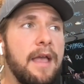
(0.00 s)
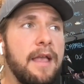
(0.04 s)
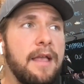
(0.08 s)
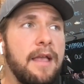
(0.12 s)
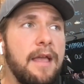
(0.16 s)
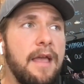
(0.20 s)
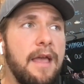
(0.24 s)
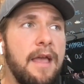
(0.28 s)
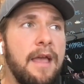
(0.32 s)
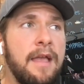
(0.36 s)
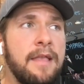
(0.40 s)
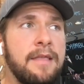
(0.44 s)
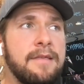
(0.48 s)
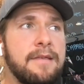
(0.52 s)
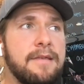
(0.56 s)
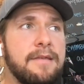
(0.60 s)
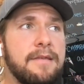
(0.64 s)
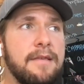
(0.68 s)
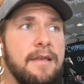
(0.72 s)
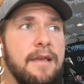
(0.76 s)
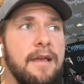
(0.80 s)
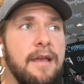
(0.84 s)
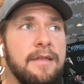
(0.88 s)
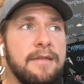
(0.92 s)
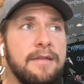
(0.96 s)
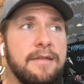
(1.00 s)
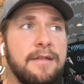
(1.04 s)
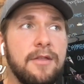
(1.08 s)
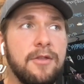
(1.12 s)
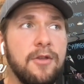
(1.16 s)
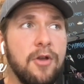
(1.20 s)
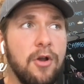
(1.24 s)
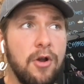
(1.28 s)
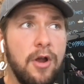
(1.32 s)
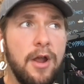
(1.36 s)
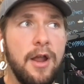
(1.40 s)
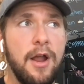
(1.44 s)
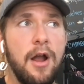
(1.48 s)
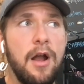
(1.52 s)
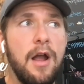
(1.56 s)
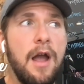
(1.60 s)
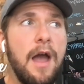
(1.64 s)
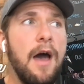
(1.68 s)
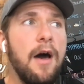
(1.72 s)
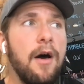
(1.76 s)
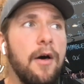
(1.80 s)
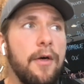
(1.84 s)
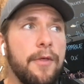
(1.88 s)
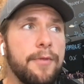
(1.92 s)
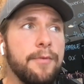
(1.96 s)
it's deterring our
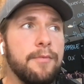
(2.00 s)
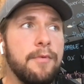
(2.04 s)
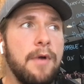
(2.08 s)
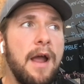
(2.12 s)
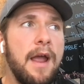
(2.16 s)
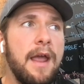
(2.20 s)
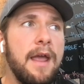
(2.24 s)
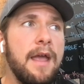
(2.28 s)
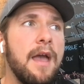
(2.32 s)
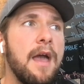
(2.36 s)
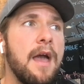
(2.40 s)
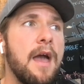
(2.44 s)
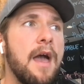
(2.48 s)
health, right?